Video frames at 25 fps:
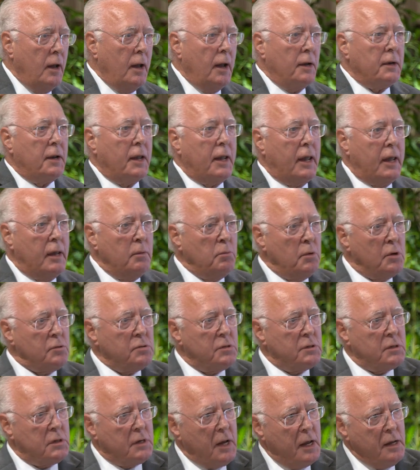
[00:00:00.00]
and
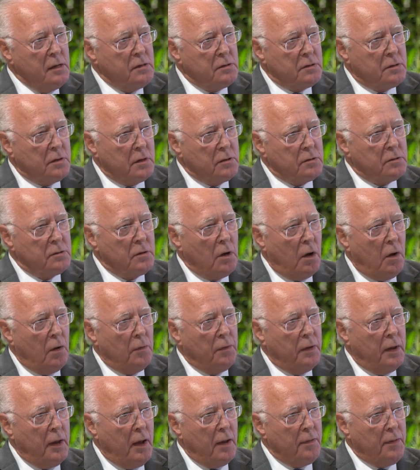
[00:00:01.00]
hemostasis
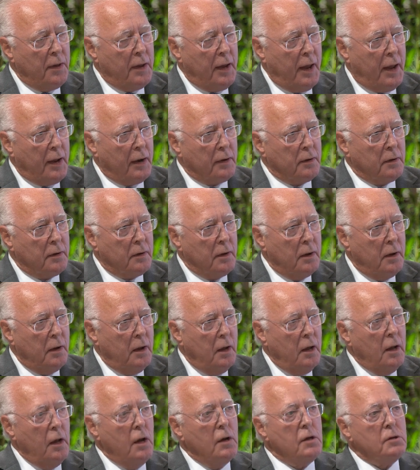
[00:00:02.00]
on the other hand.
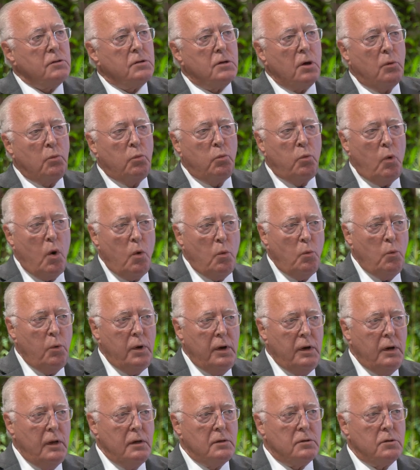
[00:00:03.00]
So what
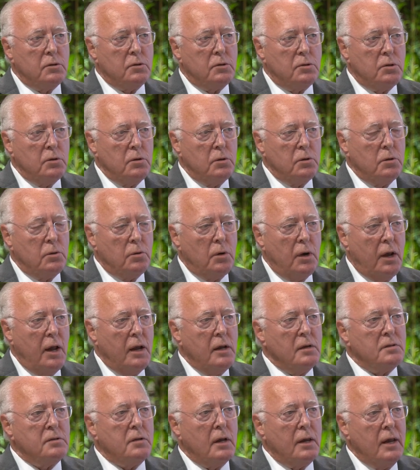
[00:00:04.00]
we need to do
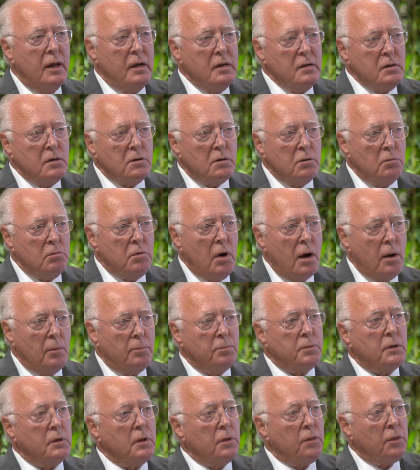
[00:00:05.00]
is
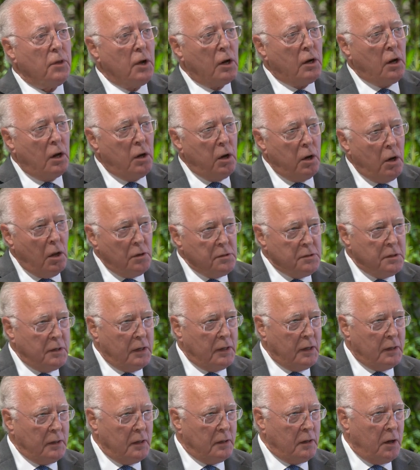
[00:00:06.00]
interrupt the
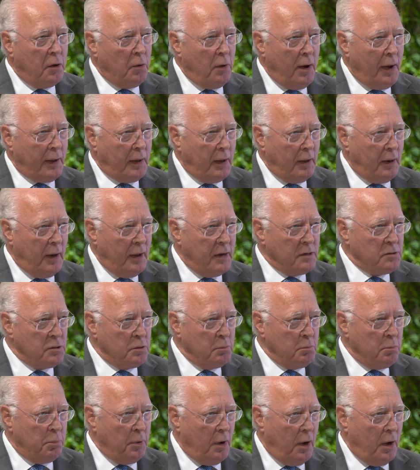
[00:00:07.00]
clotting
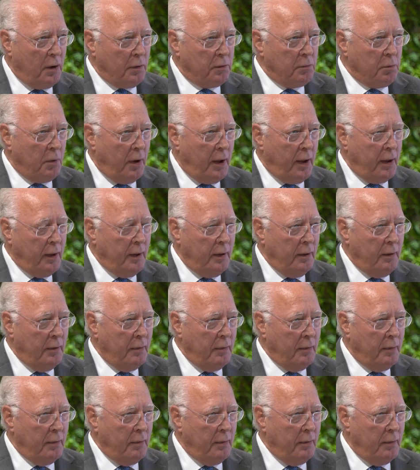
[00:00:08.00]
coagulation pathway,